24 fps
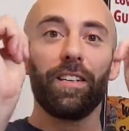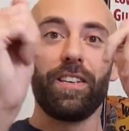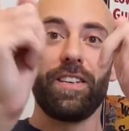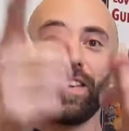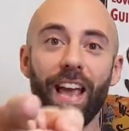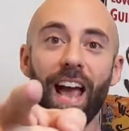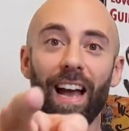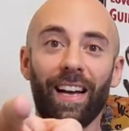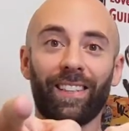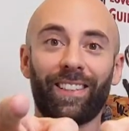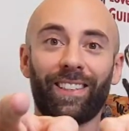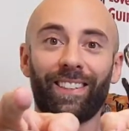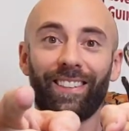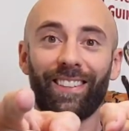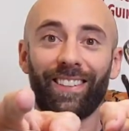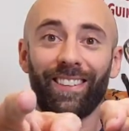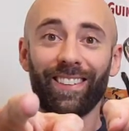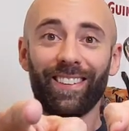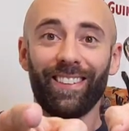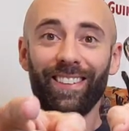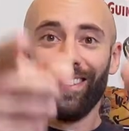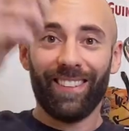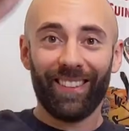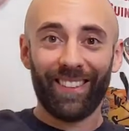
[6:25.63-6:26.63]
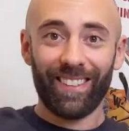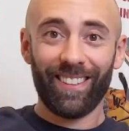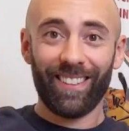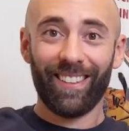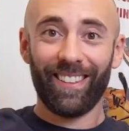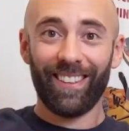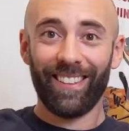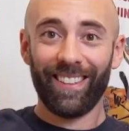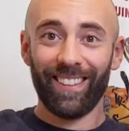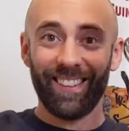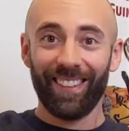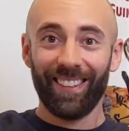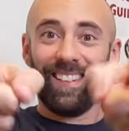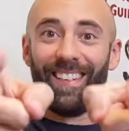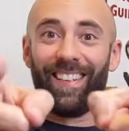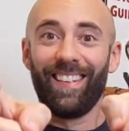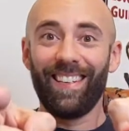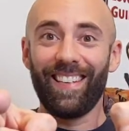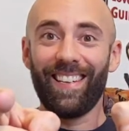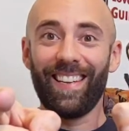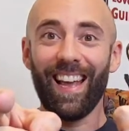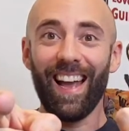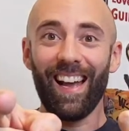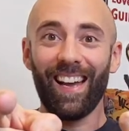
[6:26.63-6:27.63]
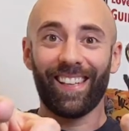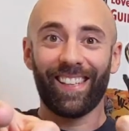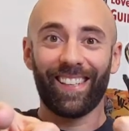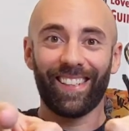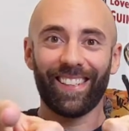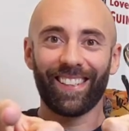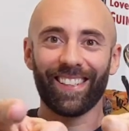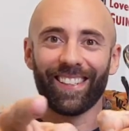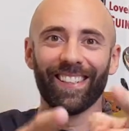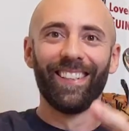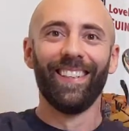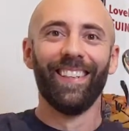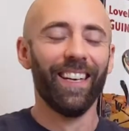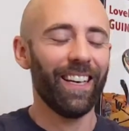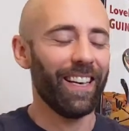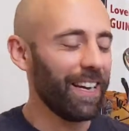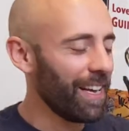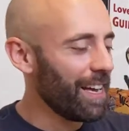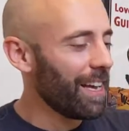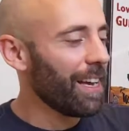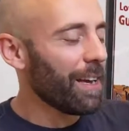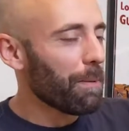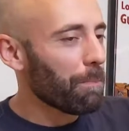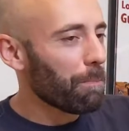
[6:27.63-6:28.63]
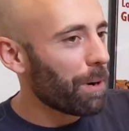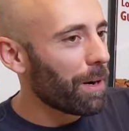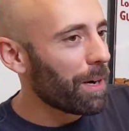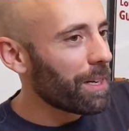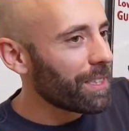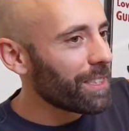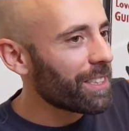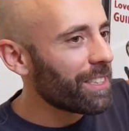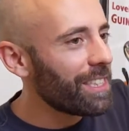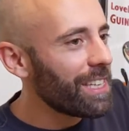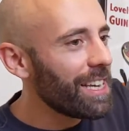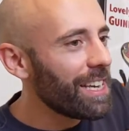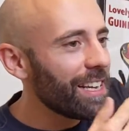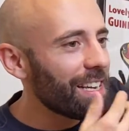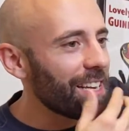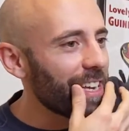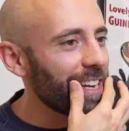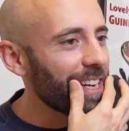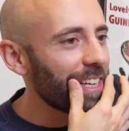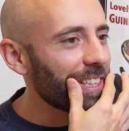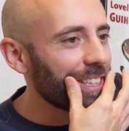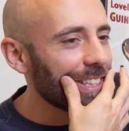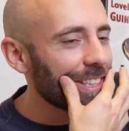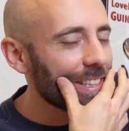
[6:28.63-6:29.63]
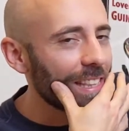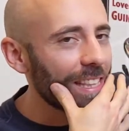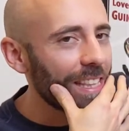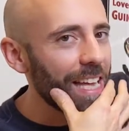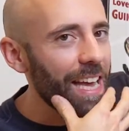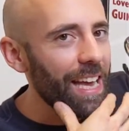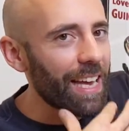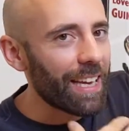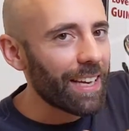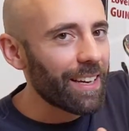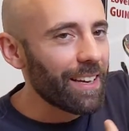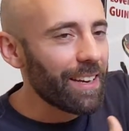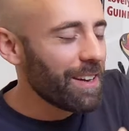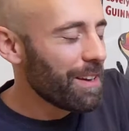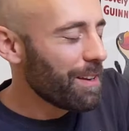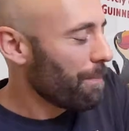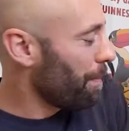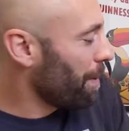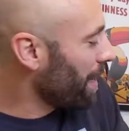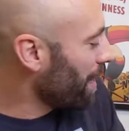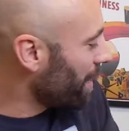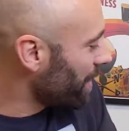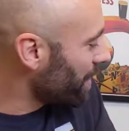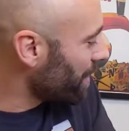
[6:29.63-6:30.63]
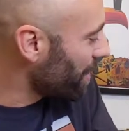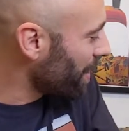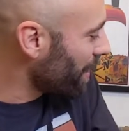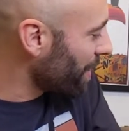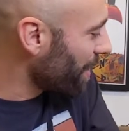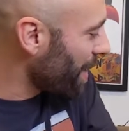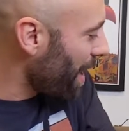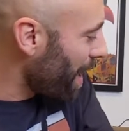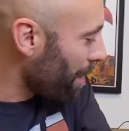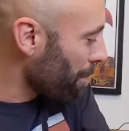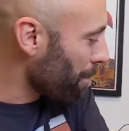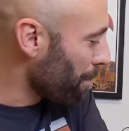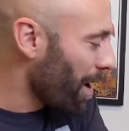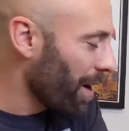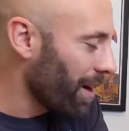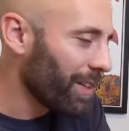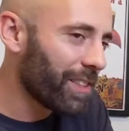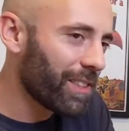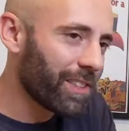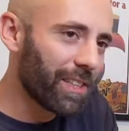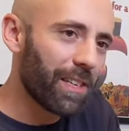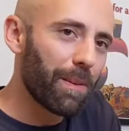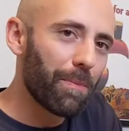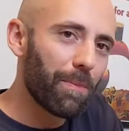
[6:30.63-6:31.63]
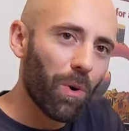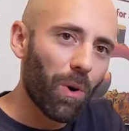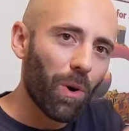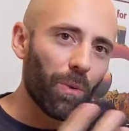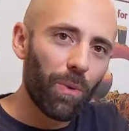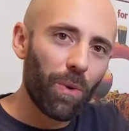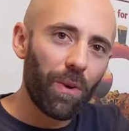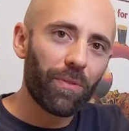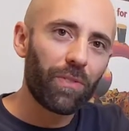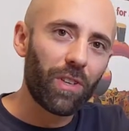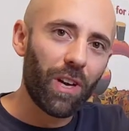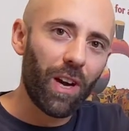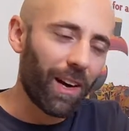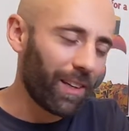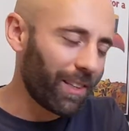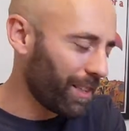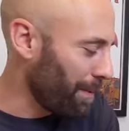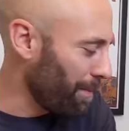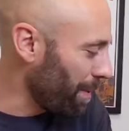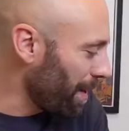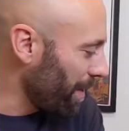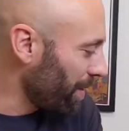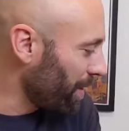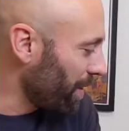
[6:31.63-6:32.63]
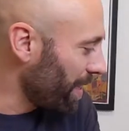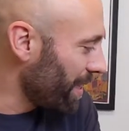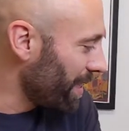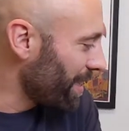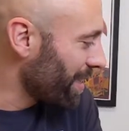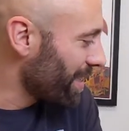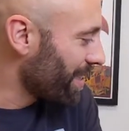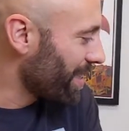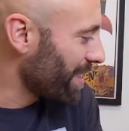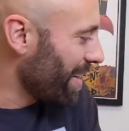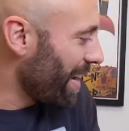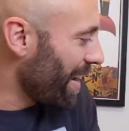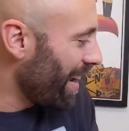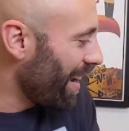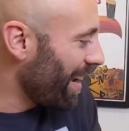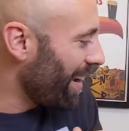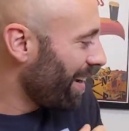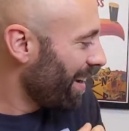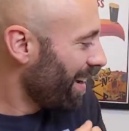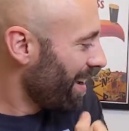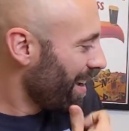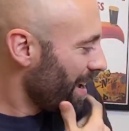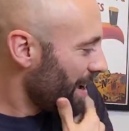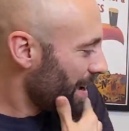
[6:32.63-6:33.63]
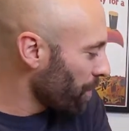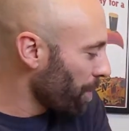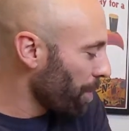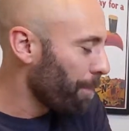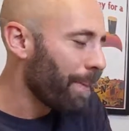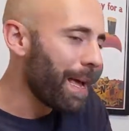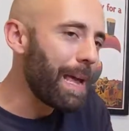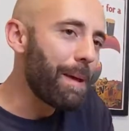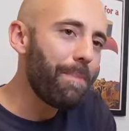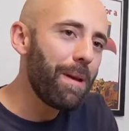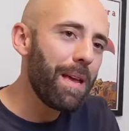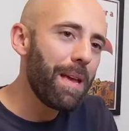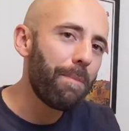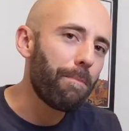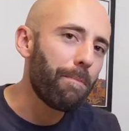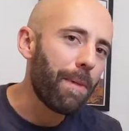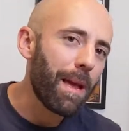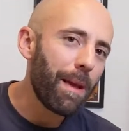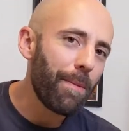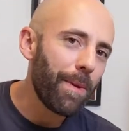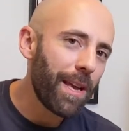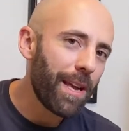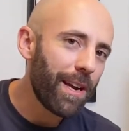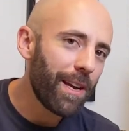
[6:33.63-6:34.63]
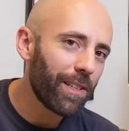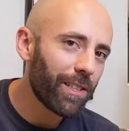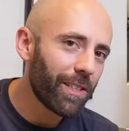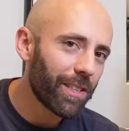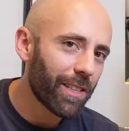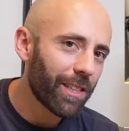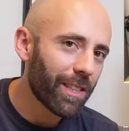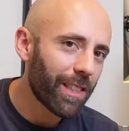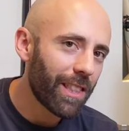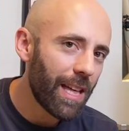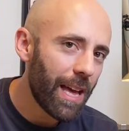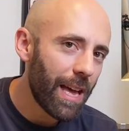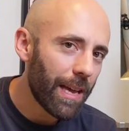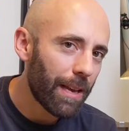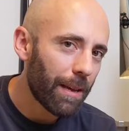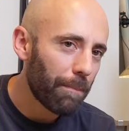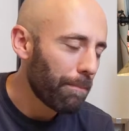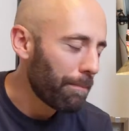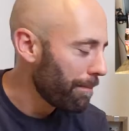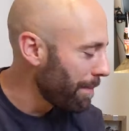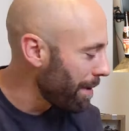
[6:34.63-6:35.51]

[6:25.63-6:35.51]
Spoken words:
Yes. Yes. But see, here's the thing, because they're not monks anymore, we've talked about this. So maybe here's the thing.